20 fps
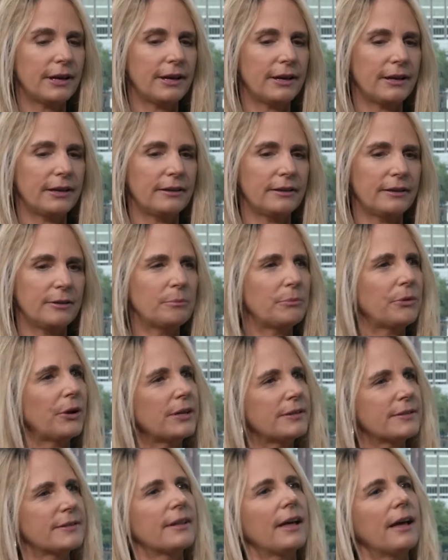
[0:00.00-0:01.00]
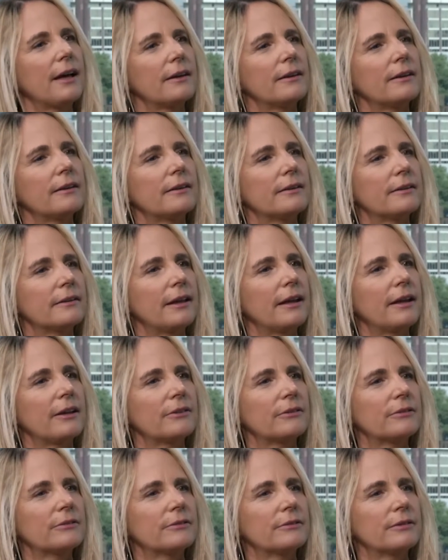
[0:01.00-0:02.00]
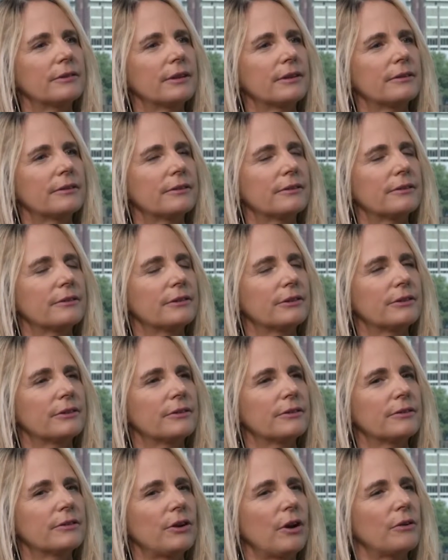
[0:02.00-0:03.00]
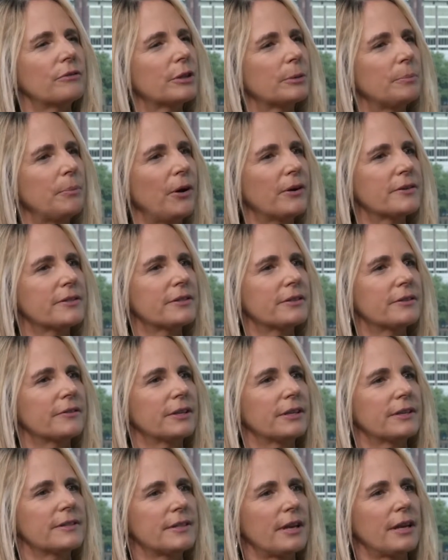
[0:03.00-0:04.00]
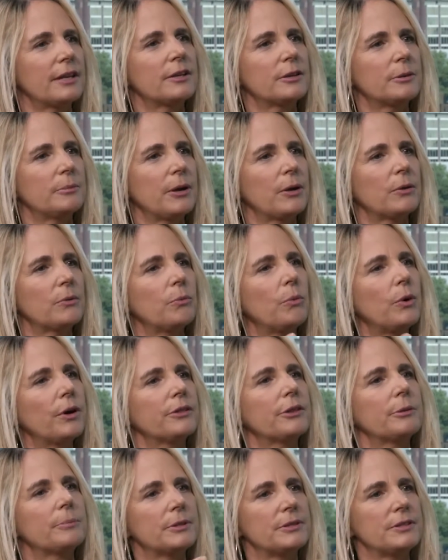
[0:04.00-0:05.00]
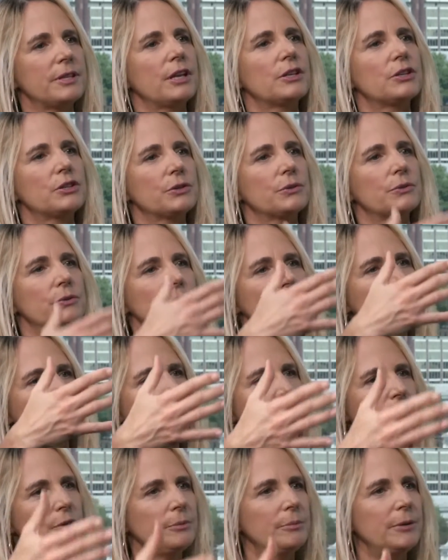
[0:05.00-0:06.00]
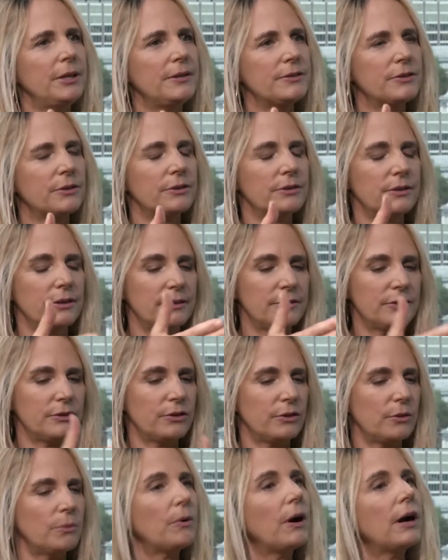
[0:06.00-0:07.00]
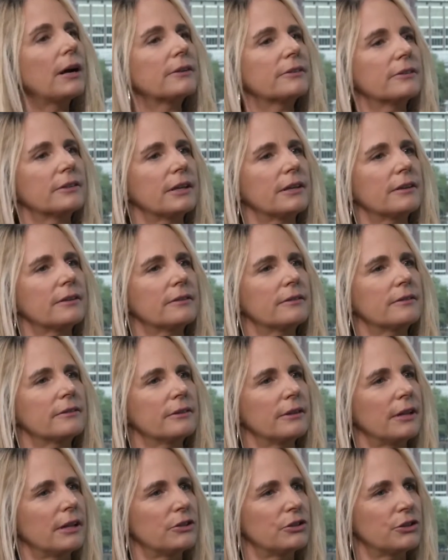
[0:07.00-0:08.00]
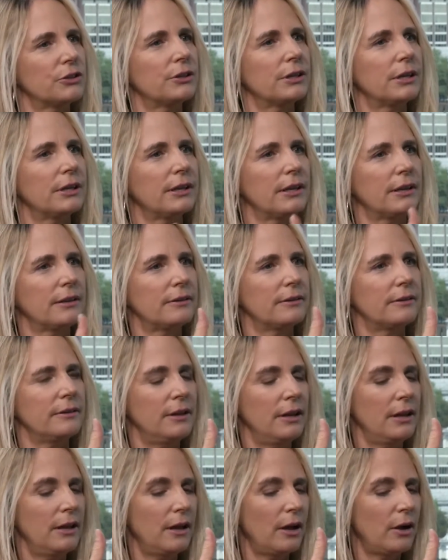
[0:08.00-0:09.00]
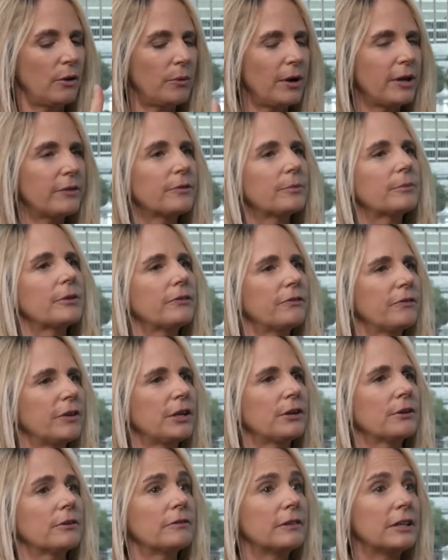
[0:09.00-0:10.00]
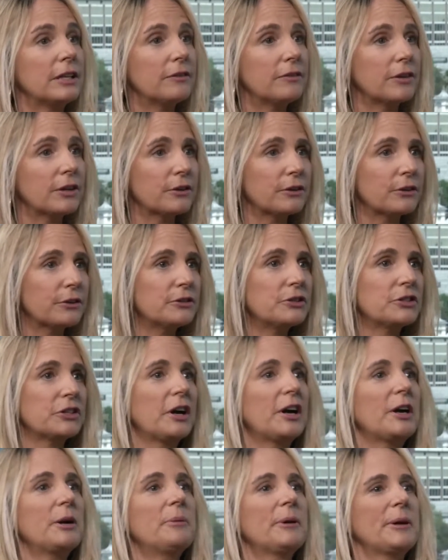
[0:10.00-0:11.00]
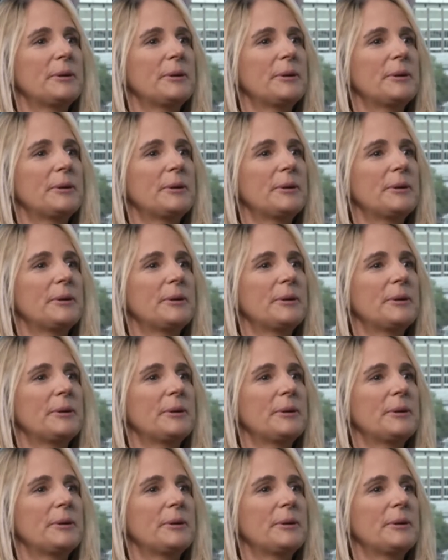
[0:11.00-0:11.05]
I embraced that and got really positive and excited about what the potential could be. So it took a while to get to that journey and get away from the fear of leaving a good job.